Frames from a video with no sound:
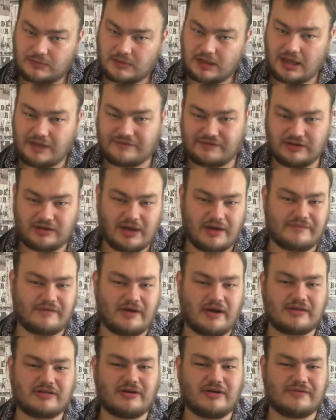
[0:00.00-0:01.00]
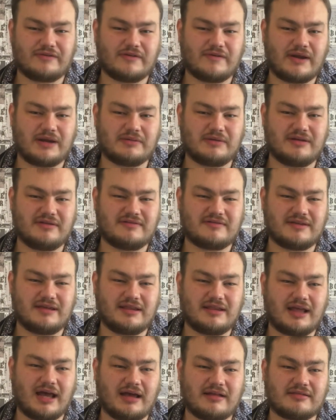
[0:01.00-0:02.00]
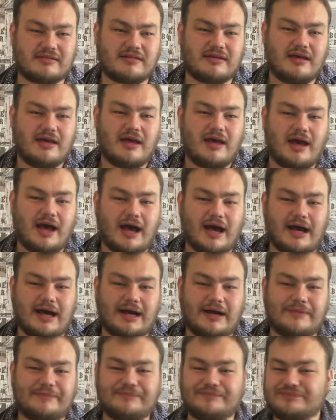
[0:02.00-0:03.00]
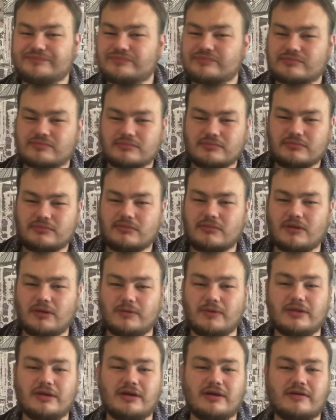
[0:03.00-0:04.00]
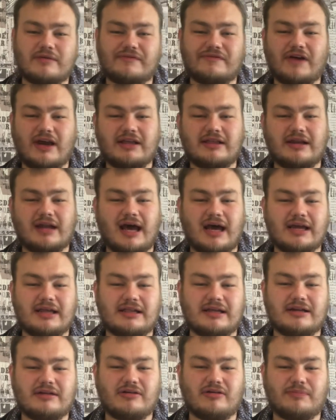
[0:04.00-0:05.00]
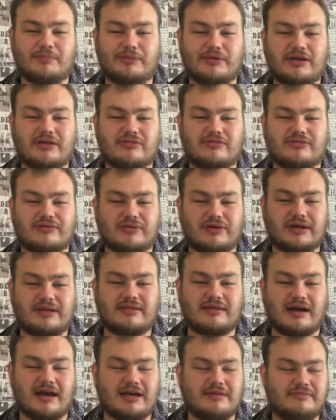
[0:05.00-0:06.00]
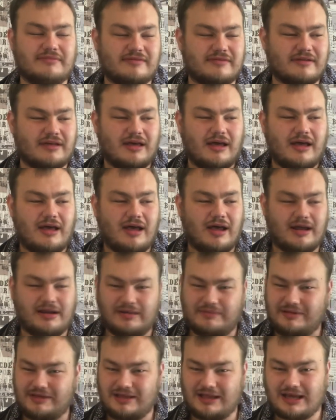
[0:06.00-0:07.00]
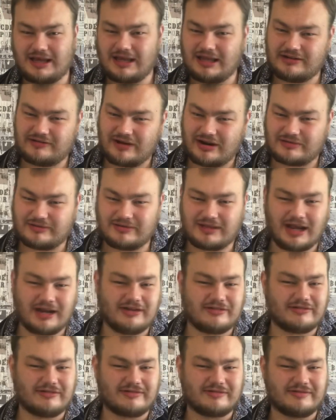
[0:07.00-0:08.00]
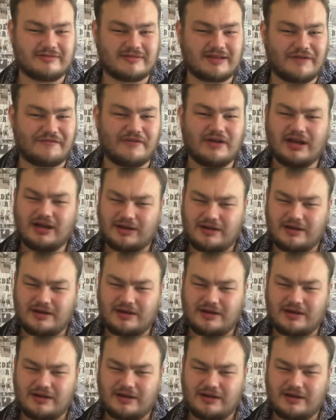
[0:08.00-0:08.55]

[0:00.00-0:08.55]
I don't know if anybody's seen that, where they find an island of prehistoric times and they meet like interactive dinosaurs and stuff.